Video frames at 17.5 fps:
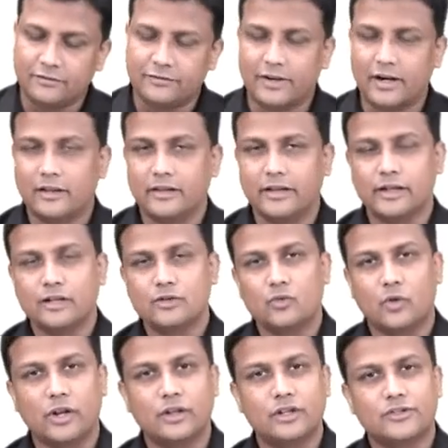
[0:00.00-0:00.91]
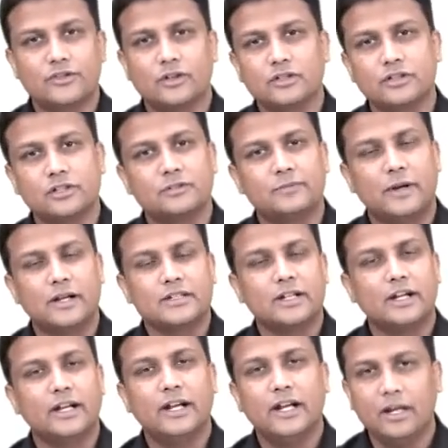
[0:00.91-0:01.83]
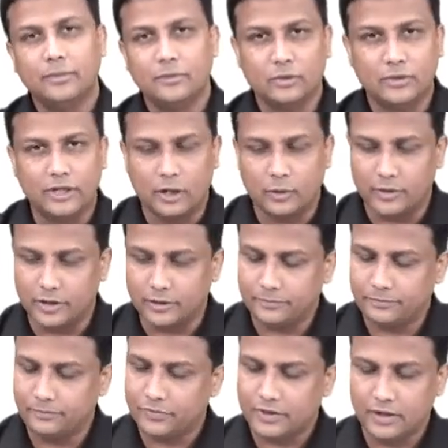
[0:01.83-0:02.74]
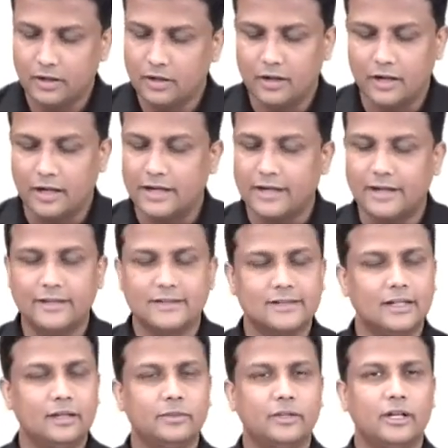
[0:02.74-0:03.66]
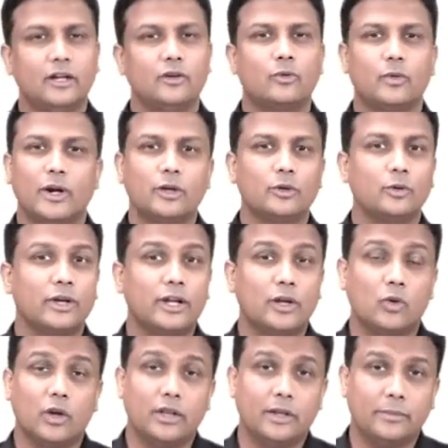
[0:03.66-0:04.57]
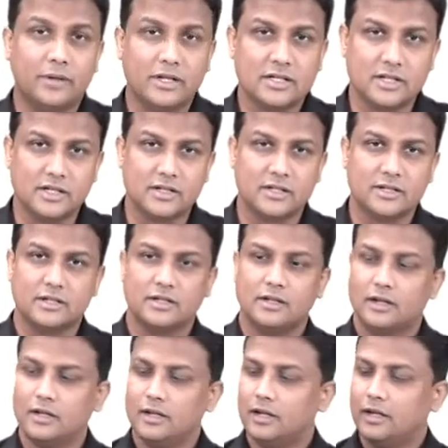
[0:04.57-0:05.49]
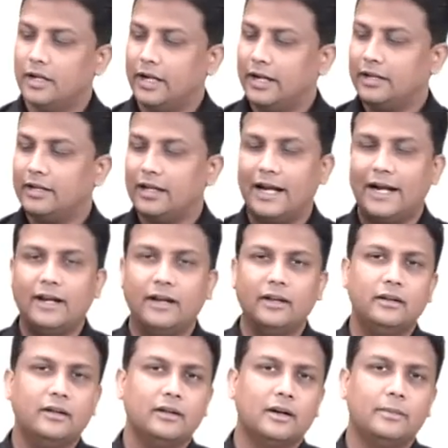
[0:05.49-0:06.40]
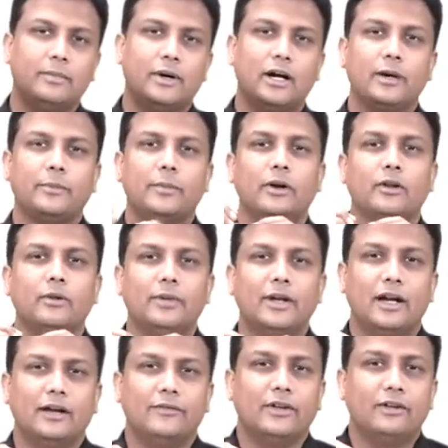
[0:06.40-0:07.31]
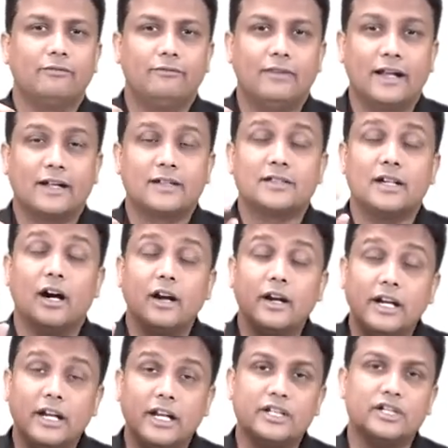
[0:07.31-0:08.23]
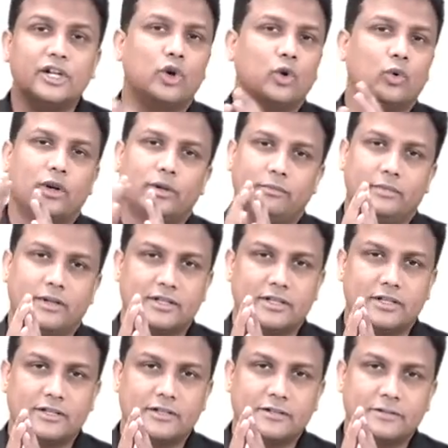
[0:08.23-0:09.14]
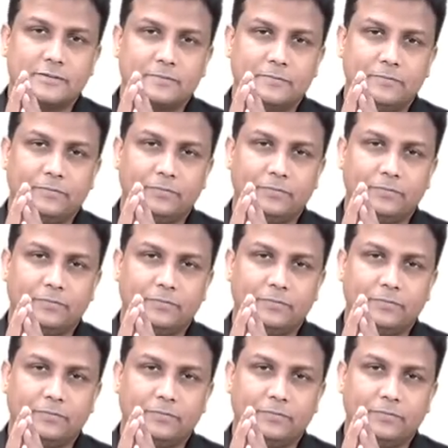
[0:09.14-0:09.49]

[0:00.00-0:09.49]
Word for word: and final thing is what are the structures passing deep to that one? Again the same thing, try to recall the muscles. In the anterior compartment, you will be having flexor digitorum muscles.